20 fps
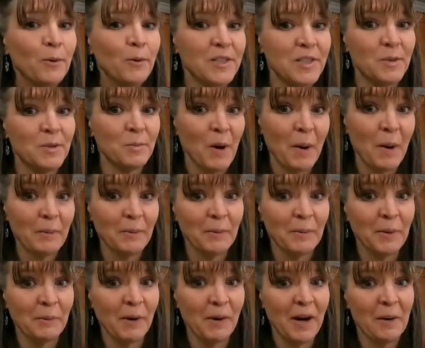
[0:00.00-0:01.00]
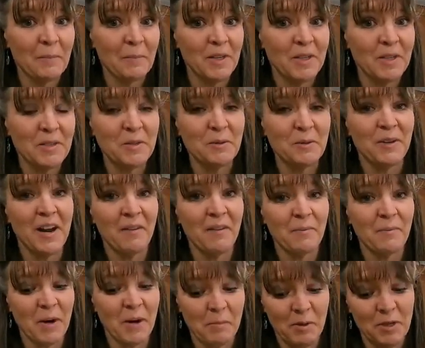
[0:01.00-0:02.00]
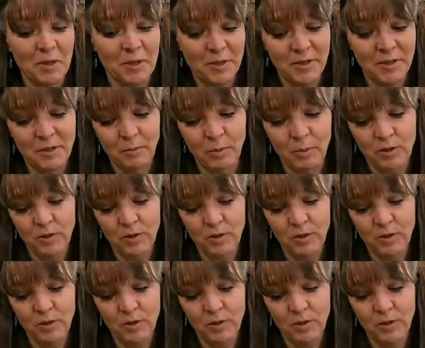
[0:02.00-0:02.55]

which is probably what I'm going to do and have my emergency